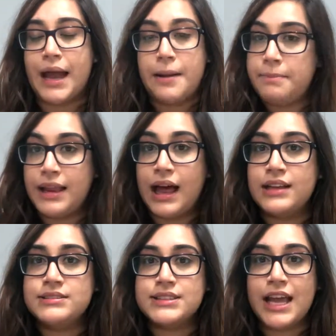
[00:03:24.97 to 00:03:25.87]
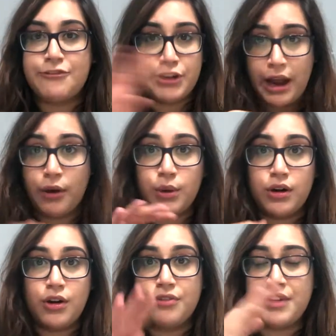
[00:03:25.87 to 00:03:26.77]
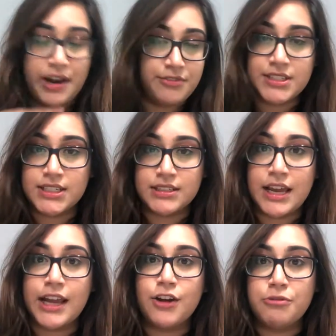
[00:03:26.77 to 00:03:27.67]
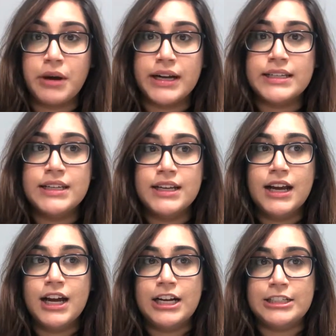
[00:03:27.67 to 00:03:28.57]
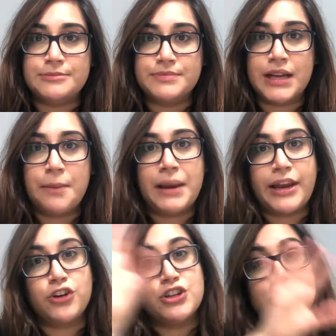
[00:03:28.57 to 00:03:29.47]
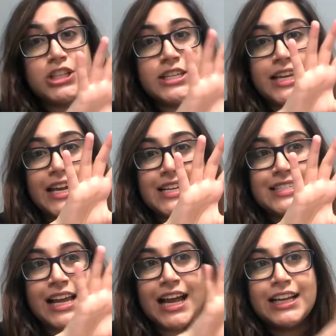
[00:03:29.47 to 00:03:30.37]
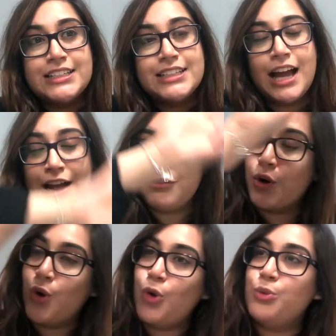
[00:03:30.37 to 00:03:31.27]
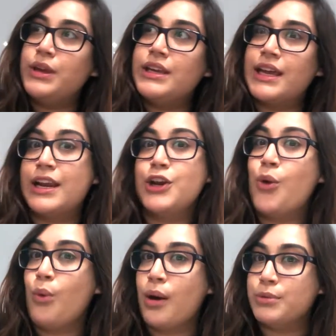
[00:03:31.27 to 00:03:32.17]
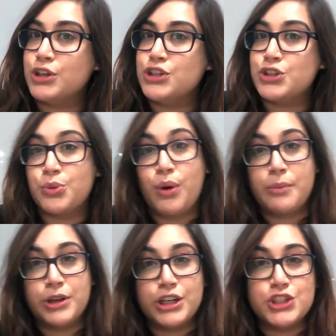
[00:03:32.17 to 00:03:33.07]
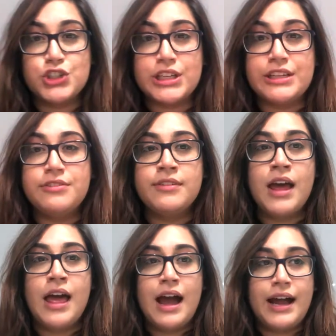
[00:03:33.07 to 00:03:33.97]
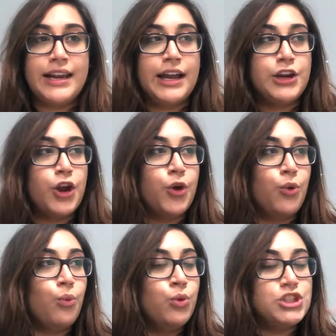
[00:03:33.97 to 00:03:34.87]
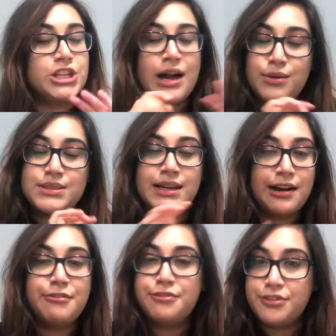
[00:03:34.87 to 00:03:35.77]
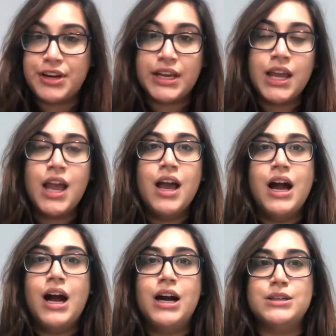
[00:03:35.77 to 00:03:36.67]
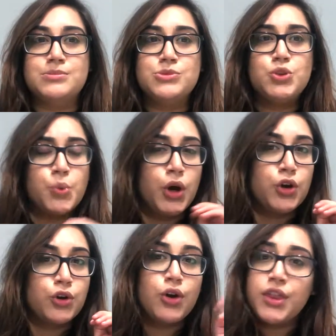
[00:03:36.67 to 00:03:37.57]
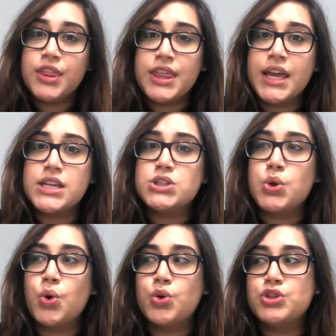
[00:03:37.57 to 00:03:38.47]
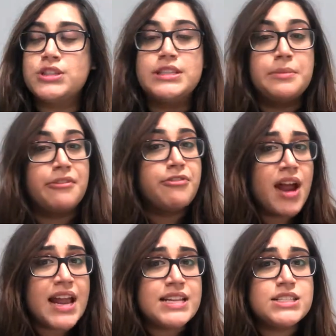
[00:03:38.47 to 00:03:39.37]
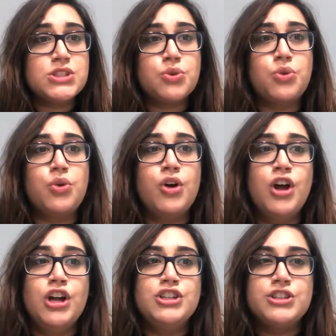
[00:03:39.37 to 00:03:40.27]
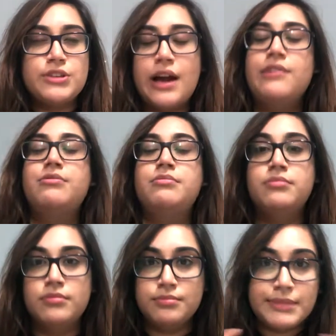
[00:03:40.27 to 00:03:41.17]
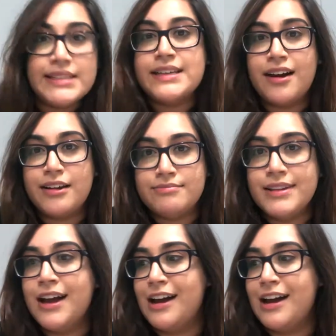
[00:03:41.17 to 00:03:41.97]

I planned every hour of every single day of mine. I plan it on Sundays, and I have the whole week, and I know what I'm going to do, what I'm going to achieve, and I know which hours I have free to work on other things, or to see my friends, or just to have me time.